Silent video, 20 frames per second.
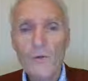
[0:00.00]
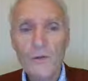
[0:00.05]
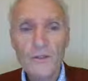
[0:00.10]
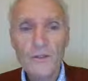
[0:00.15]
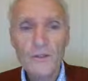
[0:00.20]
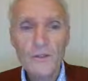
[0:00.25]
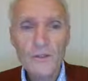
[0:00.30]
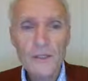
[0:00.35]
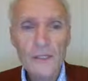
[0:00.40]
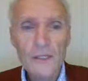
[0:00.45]

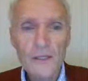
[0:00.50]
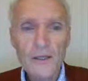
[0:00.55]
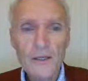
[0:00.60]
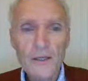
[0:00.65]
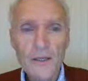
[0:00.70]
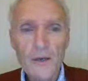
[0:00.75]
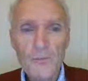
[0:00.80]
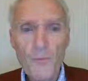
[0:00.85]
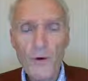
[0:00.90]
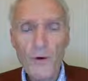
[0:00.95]
which is
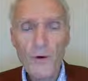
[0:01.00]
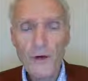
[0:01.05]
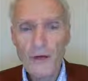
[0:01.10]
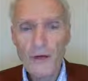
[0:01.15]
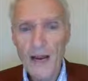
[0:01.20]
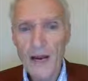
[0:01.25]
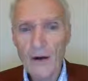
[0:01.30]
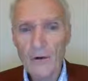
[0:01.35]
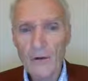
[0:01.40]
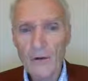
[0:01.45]
clearly an
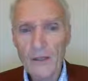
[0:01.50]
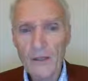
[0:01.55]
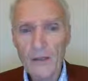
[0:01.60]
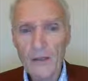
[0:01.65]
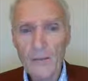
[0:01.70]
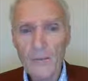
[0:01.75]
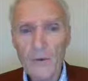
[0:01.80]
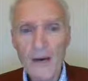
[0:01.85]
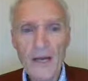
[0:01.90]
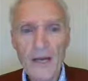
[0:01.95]
important area
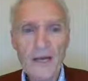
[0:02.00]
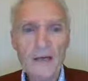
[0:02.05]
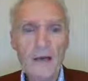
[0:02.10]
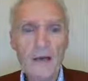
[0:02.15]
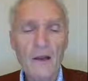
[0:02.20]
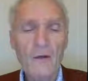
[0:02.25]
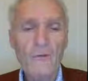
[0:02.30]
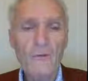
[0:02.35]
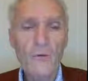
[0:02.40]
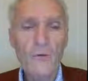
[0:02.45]
in the
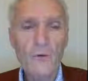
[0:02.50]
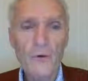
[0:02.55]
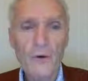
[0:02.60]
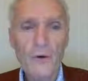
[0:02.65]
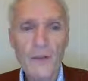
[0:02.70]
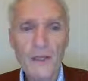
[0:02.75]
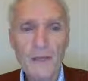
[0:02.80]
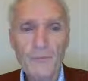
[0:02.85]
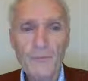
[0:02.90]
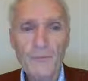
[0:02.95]
brain
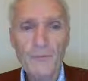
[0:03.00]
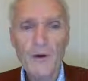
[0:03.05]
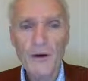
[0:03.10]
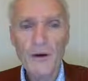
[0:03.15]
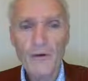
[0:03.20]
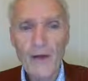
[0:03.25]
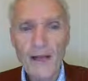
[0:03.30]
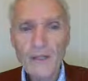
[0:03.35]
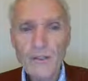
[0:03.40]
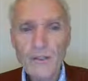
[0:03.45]
for the
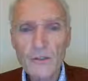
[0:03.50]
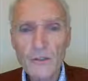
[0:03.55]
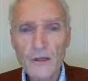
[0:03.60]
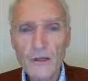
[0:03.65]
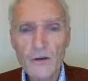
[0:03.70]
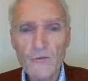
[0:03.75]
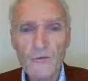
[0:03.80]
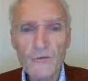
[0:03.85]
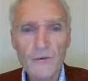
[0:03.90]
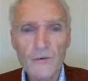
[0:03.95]

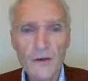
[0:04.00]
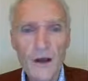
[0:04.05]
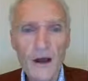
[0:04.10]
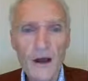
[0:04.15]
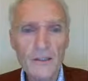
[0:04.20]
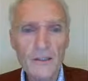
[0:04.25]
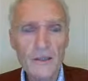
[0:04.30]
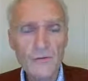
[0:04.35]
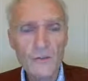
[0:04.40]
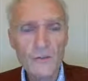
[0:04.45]
progression of
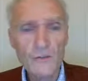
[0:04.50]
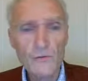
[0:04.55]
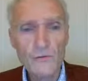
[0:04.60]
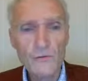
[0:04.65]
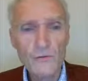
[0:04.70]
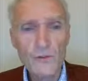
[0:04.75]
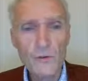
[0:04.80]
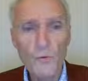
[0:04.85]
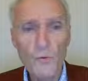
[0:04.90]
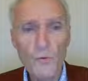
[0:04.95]
cognitive
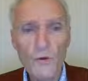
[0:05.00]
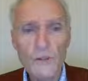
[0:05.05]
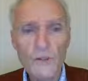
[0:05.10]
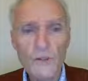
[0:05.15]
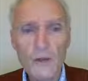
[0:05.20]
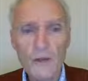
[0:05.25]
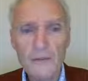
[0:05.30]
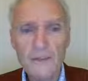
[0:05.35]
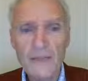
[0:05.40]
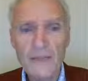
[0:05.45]
issues
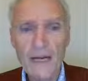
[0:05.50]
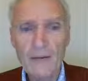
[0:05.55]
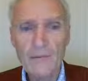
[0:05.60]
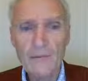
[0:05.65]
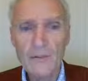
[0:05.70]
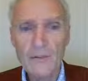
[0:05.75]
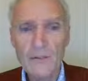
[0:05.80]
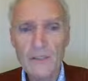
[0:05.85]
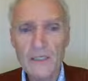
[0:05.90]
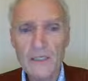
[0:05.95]
towards
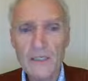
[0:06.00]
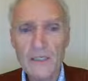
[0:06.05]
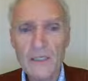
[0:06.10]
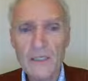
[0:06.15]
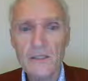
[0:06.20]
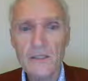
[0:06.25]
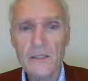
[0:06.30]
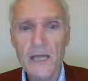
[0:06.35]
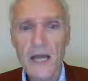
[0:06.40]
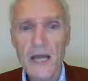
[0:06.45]
Alzheimer's
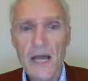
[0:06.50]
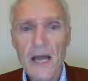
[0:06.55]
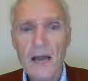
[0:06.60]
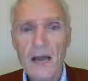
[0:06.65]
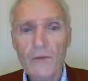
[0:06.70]
disease,